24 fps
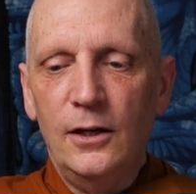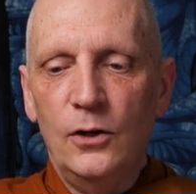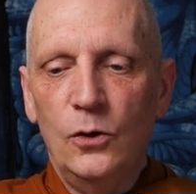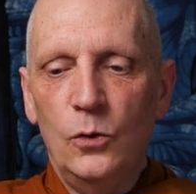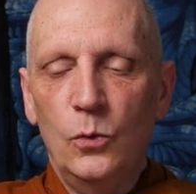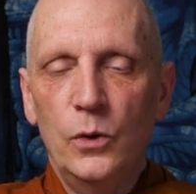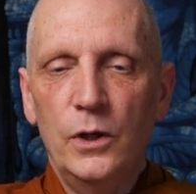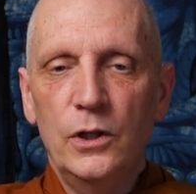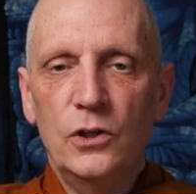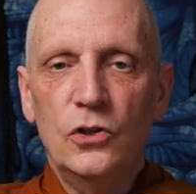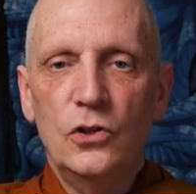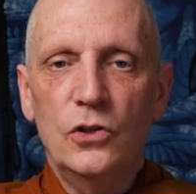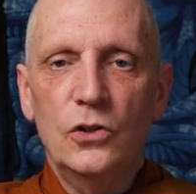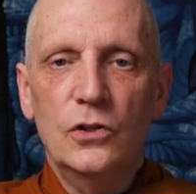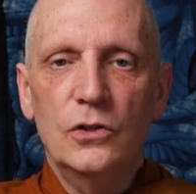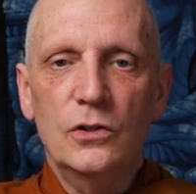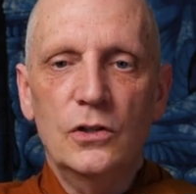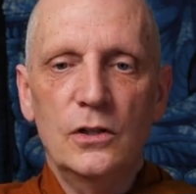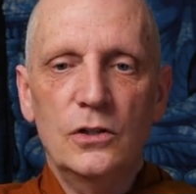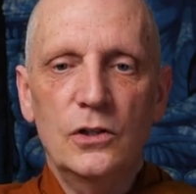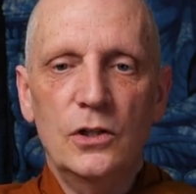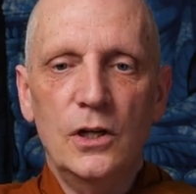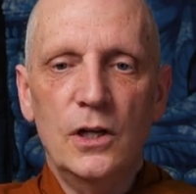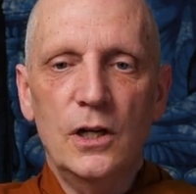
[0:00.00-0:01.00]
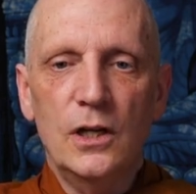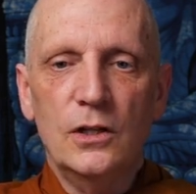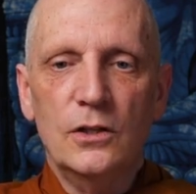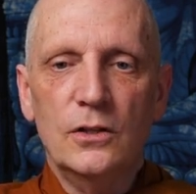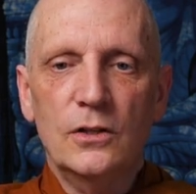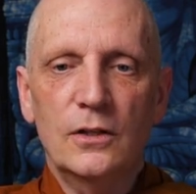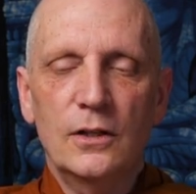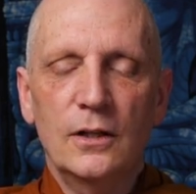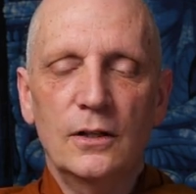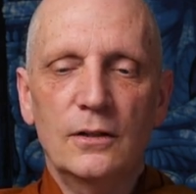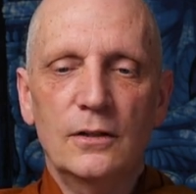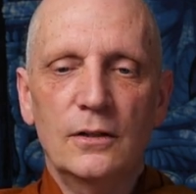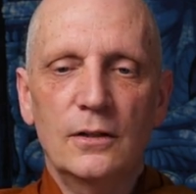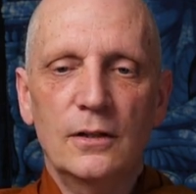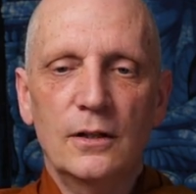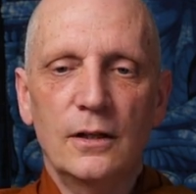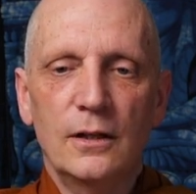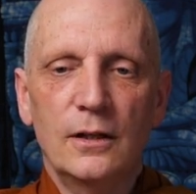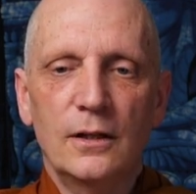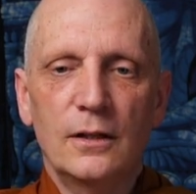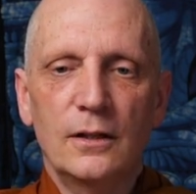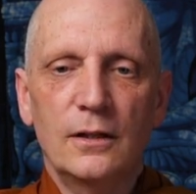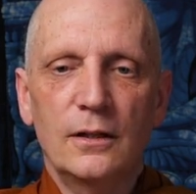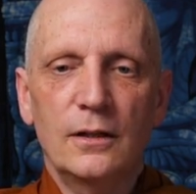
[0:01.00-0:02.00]
Which suggest
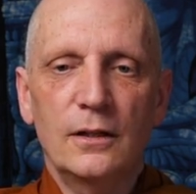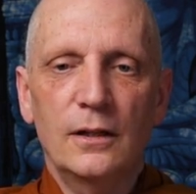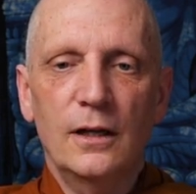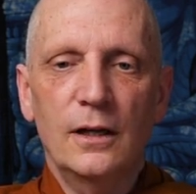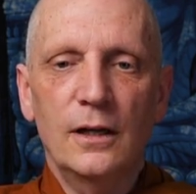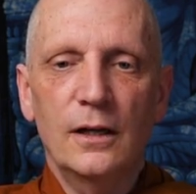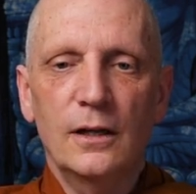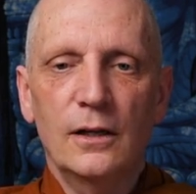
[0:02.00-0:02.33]
that